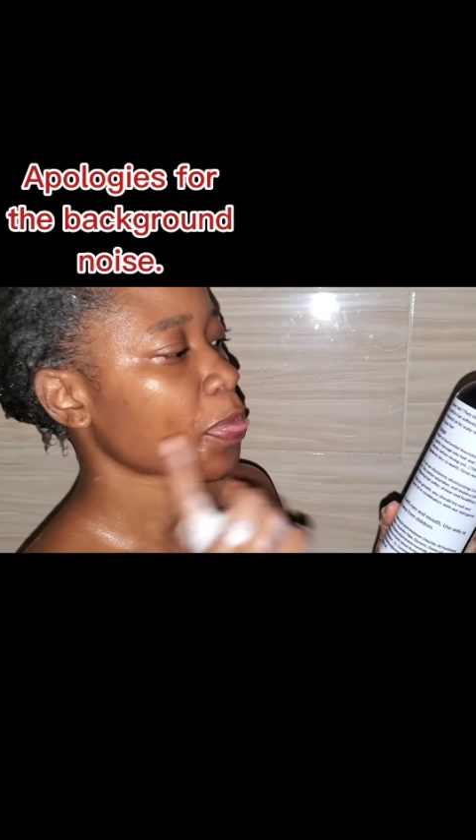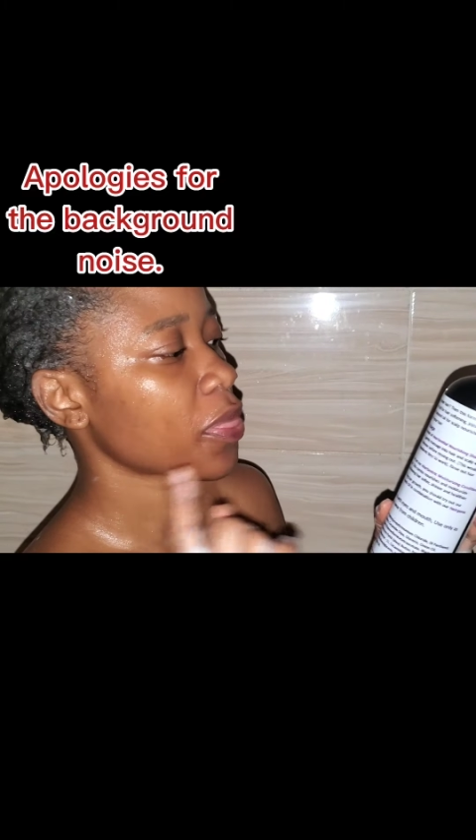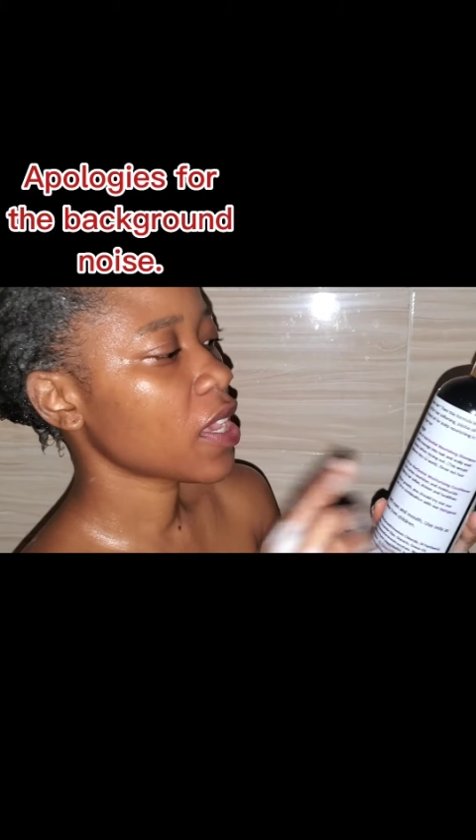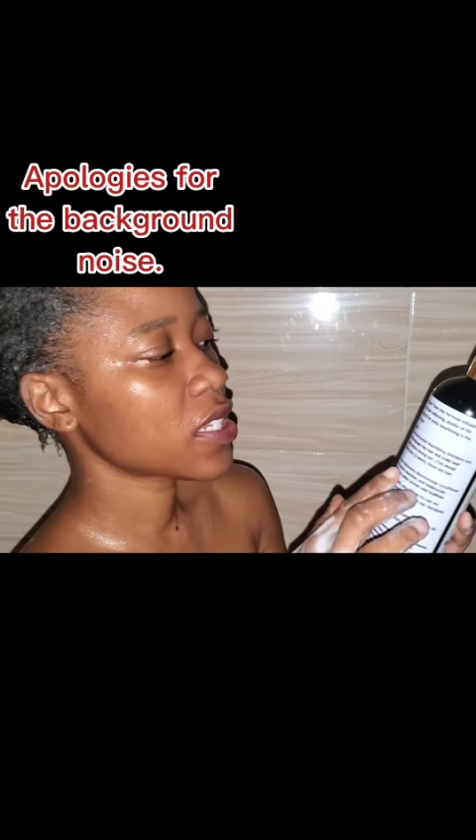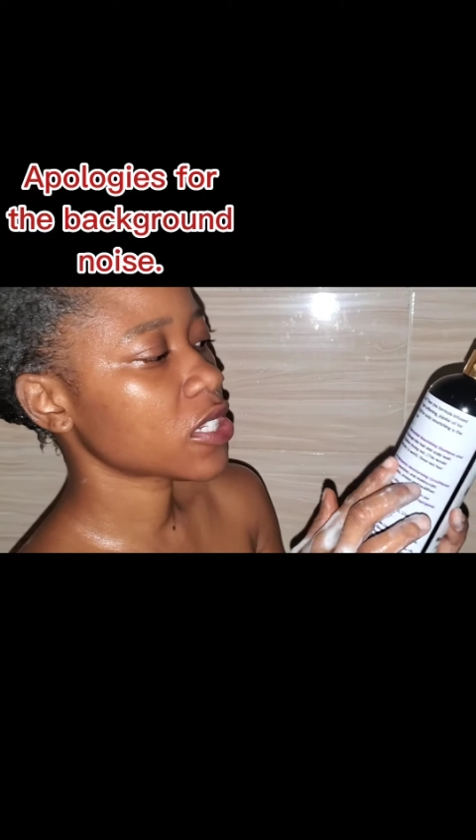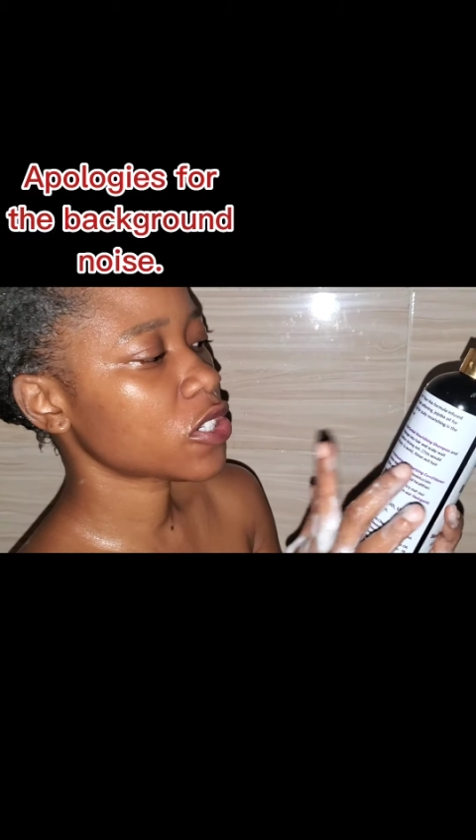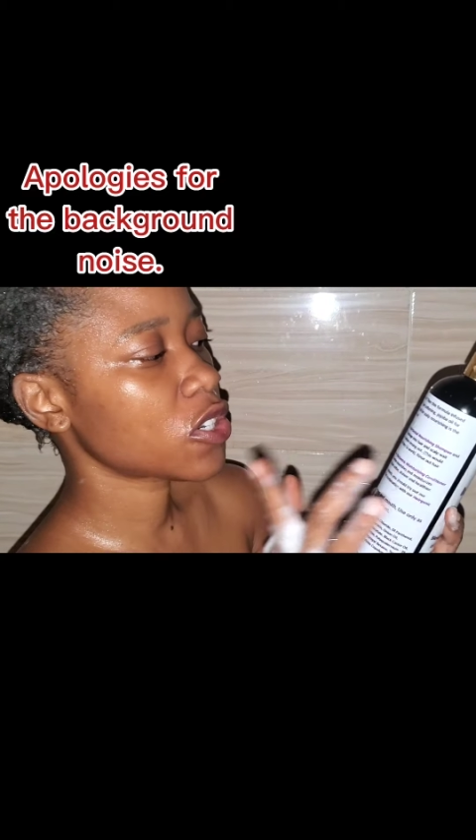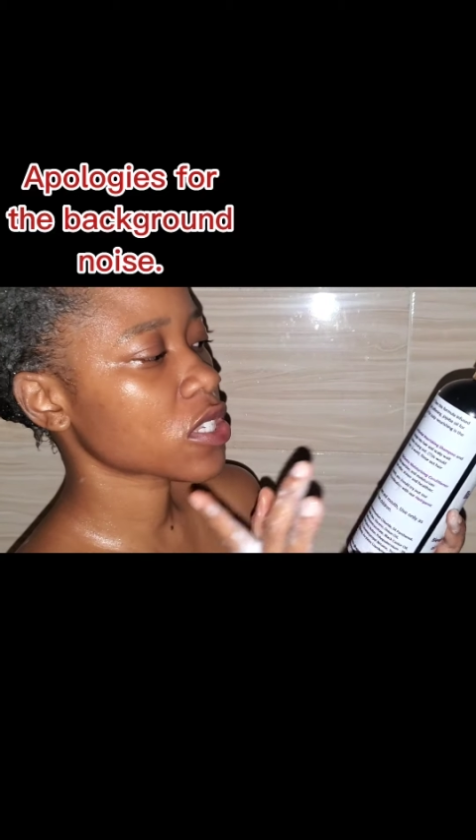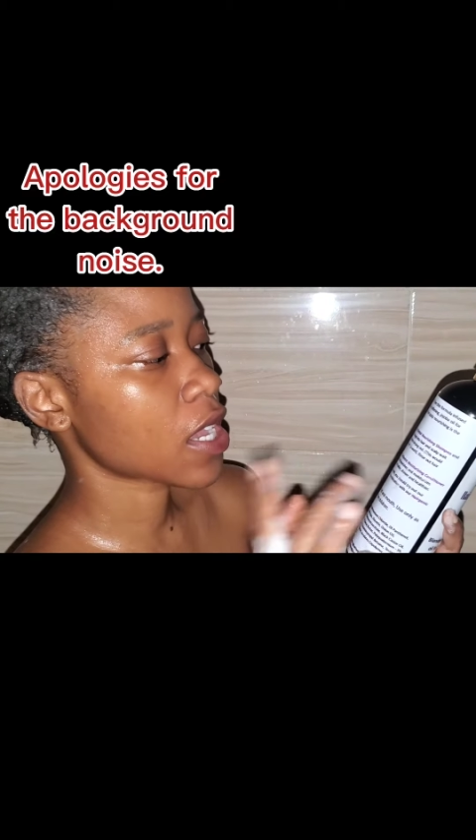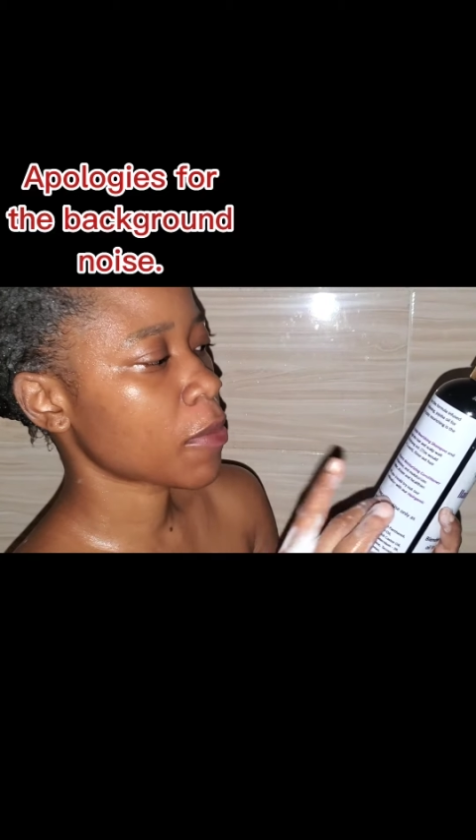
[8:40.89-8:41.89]
take
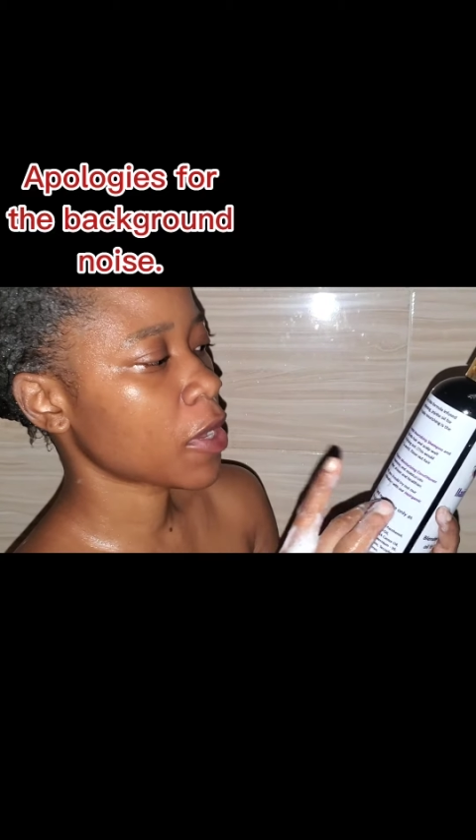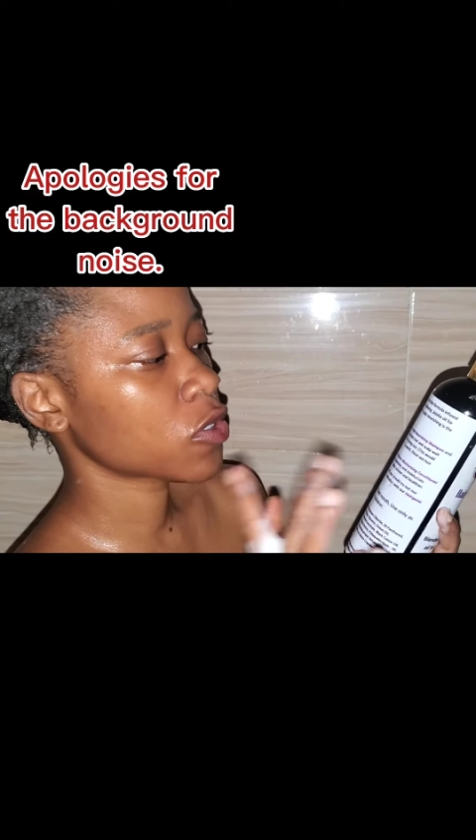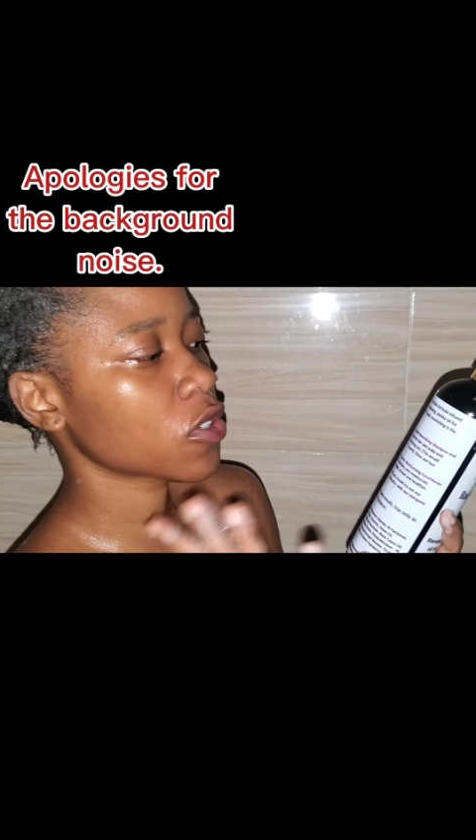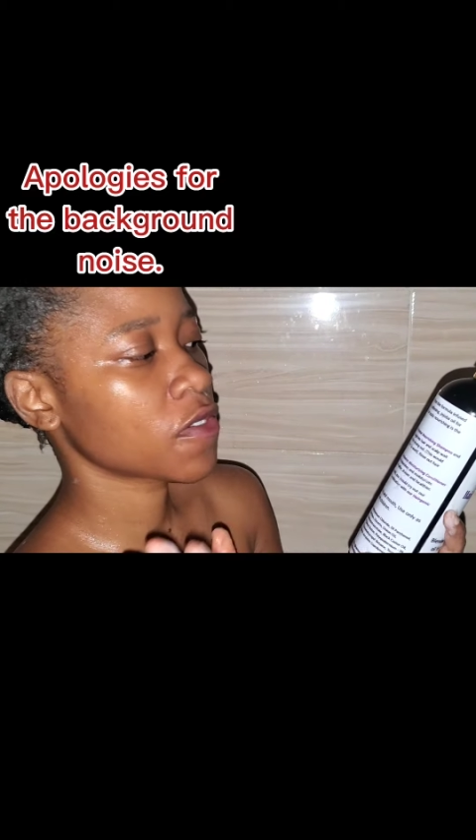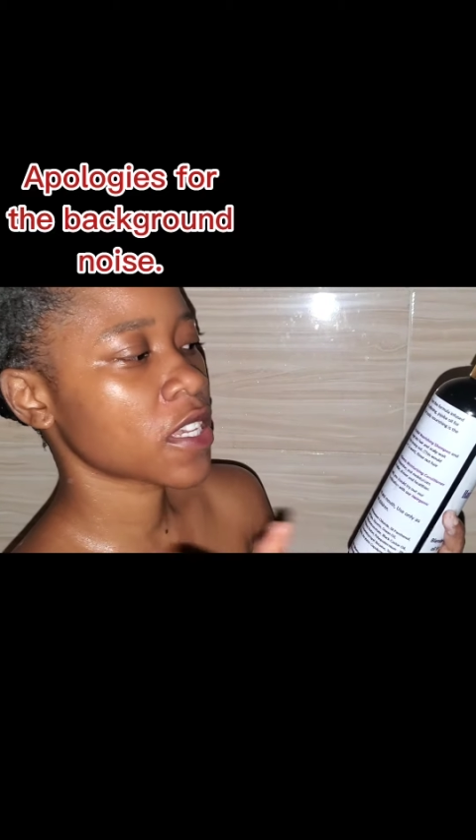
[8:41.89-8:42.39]
generous amount of